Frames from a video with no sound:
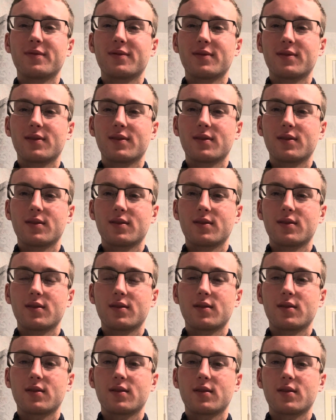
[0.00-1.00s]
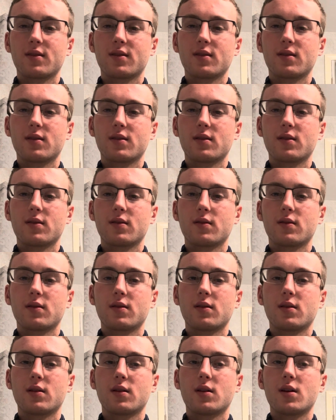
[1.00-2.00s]

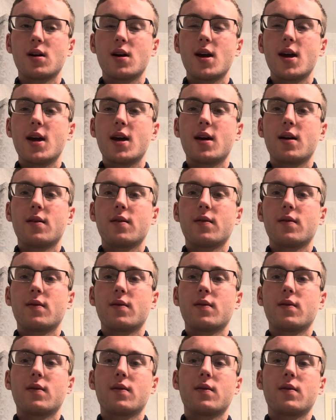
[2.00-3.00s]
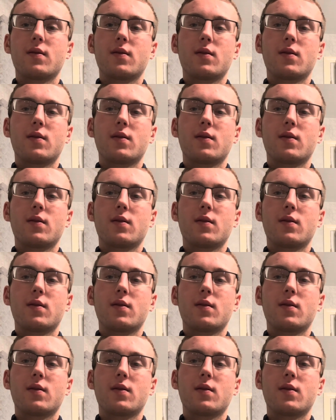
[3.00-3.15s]
Nothing is said.